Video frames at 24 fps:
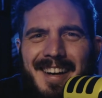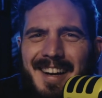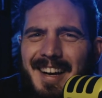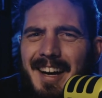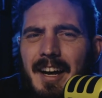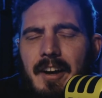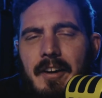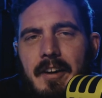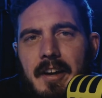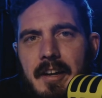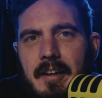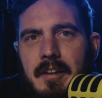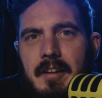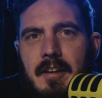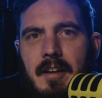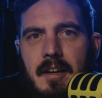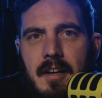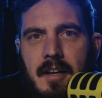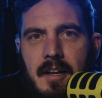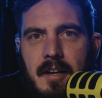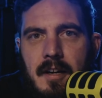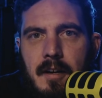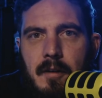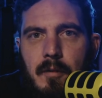I like
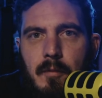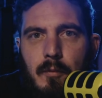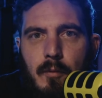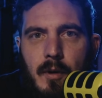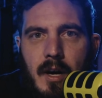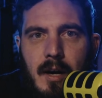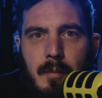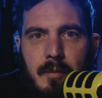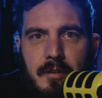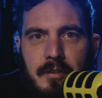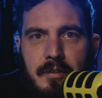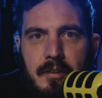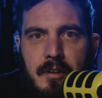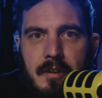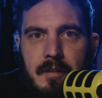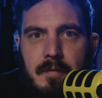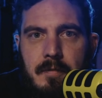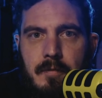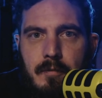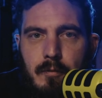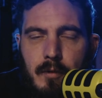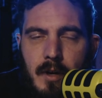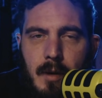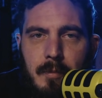
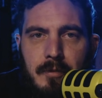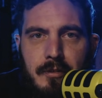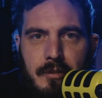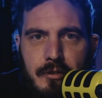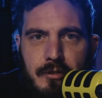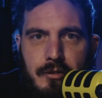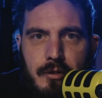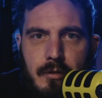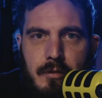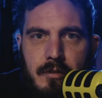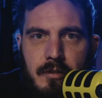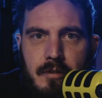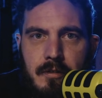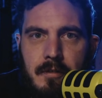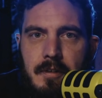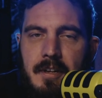Robinson Jr.